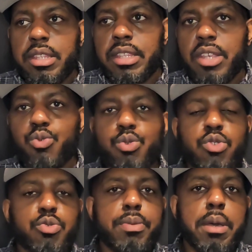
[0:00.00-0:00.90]
this will
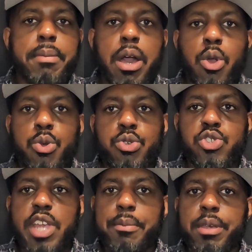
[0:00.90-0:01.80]
just be about whose
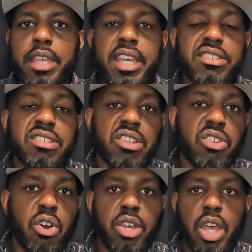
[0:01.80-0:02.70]
jab can get to the
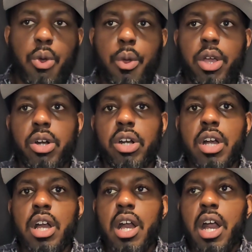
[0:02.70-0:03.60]
target quicker.
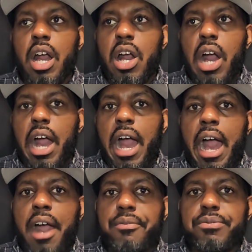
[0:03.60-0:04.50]
I
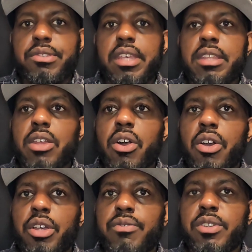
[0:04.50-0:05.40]
have seen
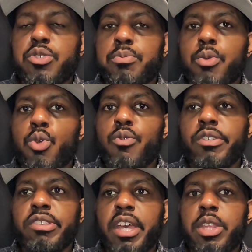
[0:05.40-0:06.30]
Ergovic move
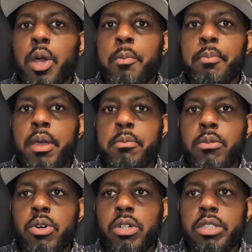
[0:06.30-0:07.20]
his head a bit
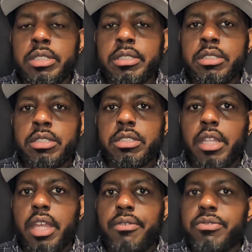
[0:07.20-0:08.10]
more
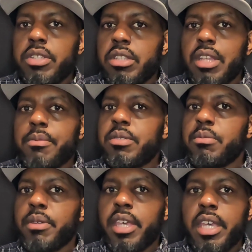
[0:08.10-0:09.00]
than I've seen Dempsey
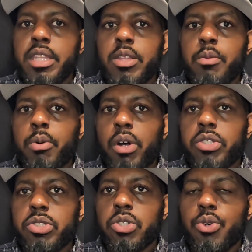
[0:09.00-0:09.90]
McKean in the
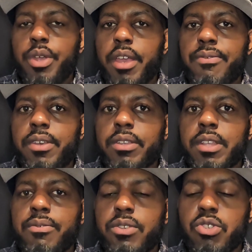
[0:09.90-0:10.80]
past, so if
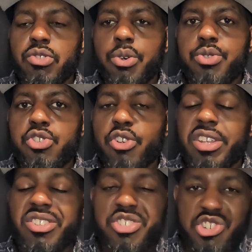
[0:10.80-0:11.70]
it just goes
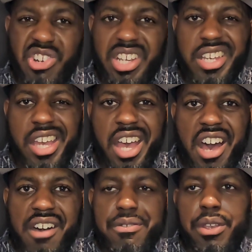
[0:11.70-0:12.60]
straight to straight,
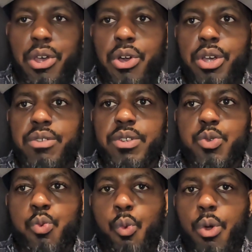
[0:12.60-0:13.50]
I think Ergovic
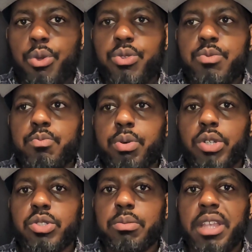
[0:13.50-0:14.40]
will
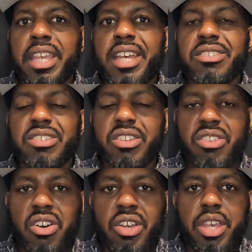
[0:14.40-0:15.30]
possibly get to the
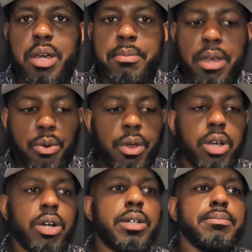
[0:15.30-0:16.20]
target a bit quicker.